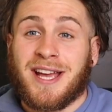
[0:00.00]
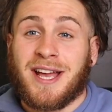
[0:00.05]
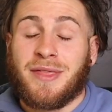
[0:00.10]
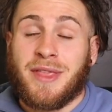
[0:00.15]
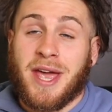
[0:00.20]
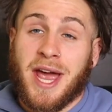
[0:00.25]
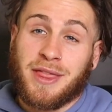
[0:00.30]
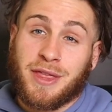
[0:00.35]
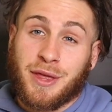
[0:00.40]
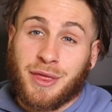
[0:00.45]

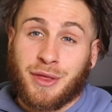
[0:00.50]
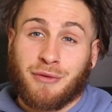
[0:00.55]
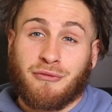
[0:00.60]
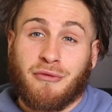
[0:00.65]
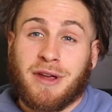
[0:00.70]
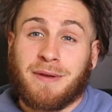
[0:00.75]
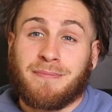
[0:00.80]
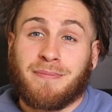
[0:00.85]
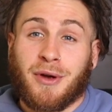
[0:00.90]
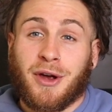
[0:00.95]
They're the
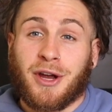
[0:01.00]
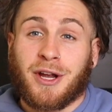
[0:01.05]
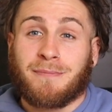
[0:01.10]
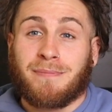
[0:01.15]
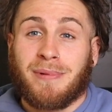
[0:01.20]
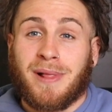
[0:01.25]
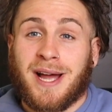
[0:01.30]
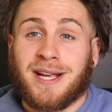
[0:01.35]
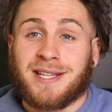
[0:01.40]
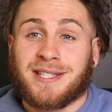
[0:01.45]
3 burger
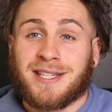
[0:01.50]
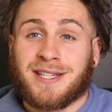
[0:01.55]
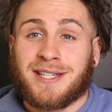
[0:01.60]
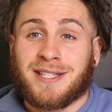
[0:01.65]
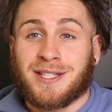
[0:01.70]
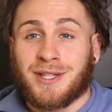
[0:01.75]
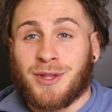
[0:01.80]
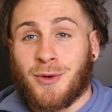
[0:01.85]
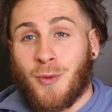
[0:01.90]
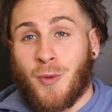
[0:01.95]

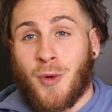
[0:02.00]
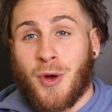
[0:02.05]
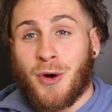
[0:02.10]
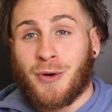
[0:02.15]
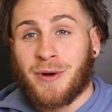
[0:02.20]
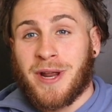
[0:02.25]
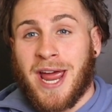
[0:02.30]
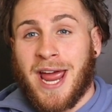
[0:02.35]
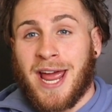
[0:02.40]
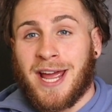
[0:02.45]
places: the
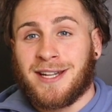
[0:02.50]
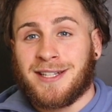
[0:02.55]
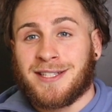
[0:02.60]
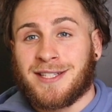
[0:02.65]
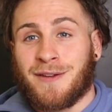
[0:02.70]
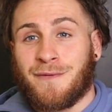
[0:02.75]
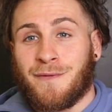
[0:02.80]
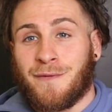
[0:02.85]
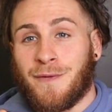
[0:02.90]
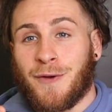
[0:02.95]
World
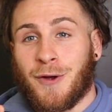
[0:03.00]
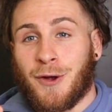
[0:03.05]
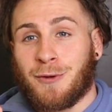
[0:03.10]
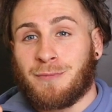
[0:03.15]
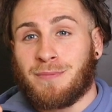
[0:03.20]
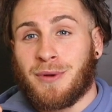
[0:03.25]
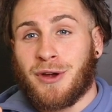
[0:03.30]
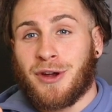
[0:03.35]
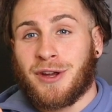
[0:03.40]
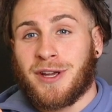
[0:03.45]
End,
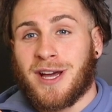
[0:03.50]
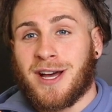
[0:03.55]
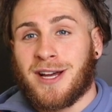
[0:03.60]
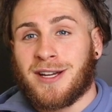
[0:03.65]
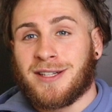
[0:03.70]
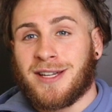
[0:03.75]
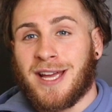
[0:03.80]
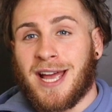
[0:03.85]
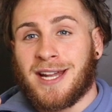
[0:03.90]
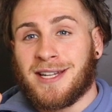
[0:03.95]

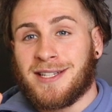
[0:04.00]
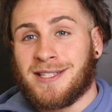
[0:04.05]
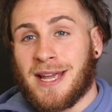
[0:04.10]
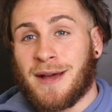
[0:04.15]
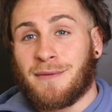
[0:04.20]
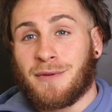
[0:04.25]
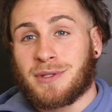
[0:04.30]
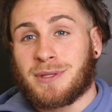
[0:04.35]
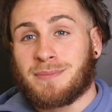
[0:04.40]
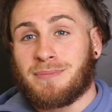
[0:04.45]
Fergburger, and
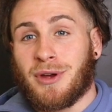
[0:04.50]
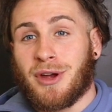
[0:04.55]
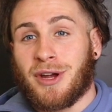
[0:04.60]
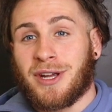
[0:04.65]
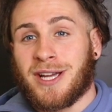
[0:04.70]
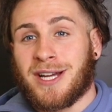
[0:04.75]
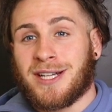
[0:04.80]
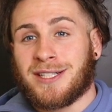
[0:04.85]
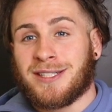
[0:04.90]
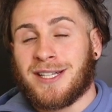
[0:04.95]
Devil's
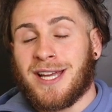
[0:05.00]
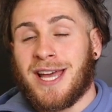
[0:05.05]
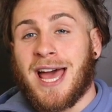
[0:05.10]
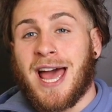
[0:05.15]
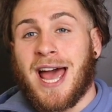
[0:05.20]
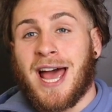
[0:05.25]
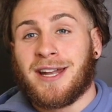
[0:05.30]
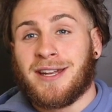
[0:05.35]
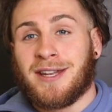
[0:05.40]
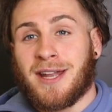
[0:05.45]
Burger.
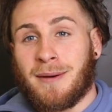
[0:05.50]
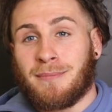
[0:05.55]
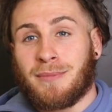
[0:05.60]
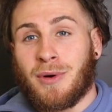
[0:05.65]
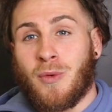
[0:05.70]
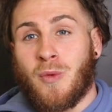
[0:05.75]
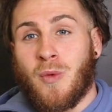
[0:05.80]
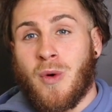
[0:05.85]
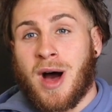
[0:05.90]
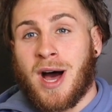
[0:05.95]
And number
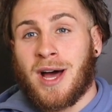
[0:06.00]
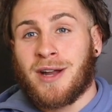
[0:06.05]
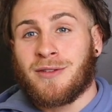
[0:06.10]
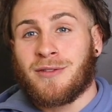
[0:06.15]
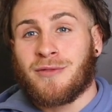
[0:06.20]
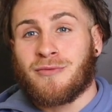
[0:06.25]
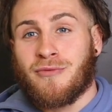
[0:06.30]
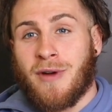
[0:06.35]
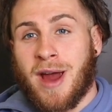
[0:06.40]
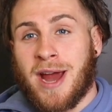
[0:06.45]

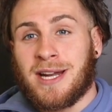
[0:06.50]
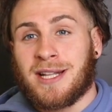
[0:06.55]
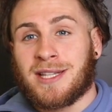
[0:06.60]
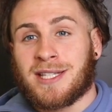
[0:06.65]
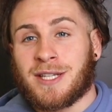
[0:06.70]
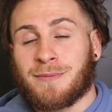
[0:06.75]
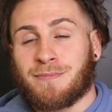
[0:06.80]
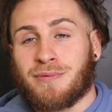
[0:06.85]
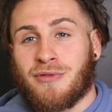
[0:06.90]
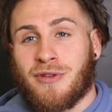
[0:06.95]
1, reigning
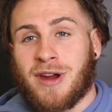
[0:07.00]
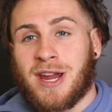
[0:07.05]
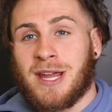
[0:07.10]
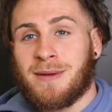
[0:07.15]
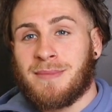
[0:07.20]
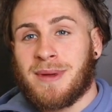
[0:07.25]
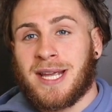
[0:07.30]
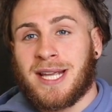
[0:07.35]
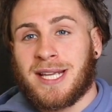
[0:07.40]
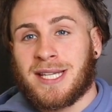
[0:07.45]

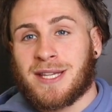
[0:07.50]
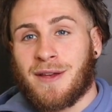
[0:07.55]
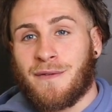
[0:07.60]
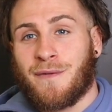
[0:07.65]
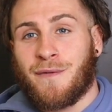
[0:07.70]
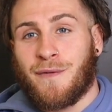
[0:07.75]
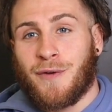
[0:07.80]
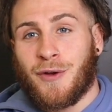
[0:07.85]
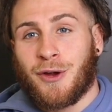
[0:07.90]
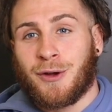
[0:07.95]
supreme, is
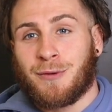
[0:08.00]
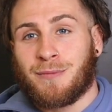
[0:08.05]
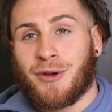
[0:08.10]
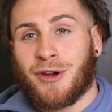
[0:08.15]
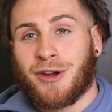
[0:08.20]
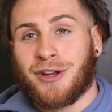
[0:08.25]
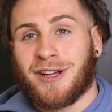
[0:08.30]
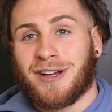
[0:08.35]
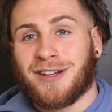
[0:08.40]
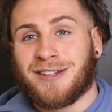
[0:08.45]

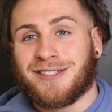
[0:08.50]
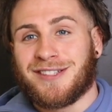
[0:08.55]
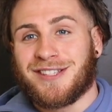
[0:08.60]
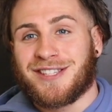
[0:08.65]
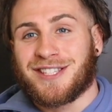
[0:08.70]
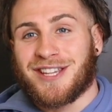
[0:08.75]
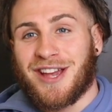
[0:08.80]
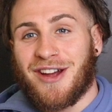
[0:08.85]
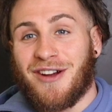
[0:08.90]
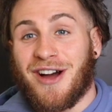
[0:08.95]
Fergburger.
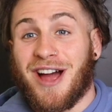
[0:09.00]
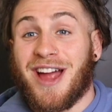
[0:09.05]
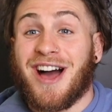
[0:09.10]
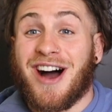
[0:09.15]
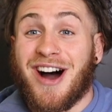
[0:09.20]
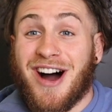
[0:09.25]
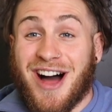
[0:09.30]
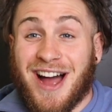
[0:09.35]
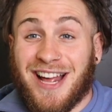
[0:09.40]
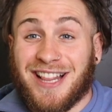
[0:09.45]
So I
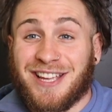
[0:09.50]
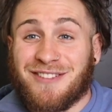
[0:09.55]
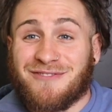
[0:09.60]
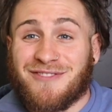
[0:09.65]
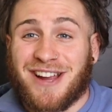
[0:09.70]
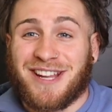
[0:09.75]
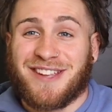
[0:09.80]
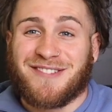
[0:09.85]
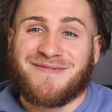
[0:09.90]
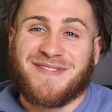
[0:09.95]
highly
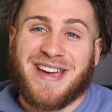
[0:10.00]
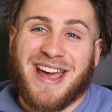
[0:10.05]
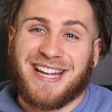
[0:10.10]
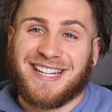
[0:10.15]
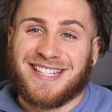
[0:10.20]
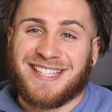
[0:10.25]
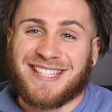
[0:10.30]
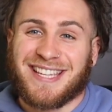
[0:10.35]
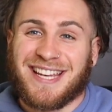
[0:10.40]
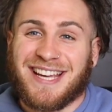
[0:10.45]

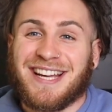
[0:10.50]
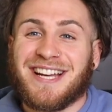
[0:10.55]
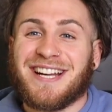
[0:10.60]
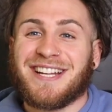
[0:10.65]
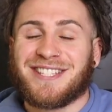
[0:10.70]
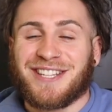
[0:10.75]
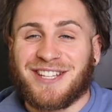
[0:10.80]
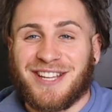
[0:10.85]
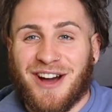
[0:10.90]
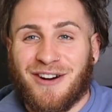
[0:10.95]
recommend
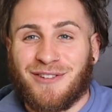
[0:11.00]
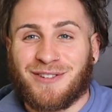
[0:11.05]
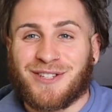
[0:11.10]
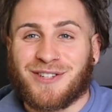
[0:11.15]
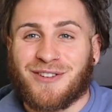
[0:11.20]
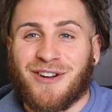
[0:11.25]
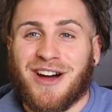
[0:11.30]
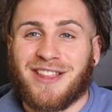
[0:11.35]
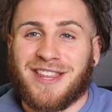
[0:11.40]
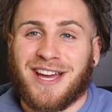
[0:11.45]
to go and
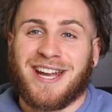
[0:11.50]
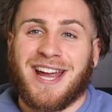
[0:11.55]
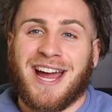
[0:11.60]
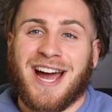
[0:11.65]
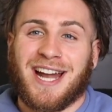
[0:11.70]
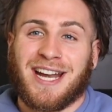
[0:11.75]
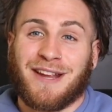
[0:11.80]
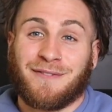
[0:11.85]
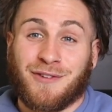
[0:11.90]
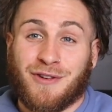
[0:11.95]
try that
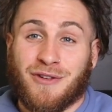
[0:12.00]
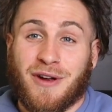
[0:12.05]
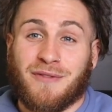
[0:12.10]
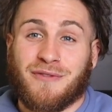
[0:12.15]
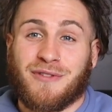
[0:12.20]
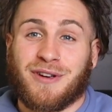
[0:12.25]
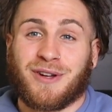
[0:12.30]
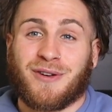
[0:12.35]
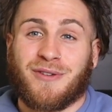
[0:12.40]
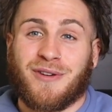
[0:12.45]
out if you're
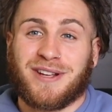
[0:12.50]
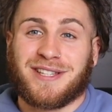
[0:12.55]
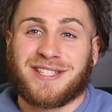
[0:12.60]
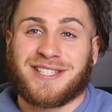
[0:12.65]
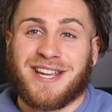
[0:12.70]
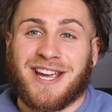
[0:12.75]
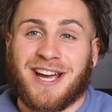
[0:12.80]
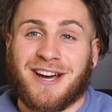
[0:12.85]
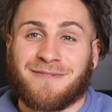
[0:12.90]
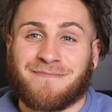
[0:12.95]
ever in
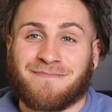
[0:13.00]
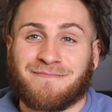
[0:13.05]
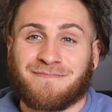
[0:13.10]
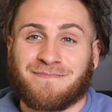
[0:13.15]
Queenstown.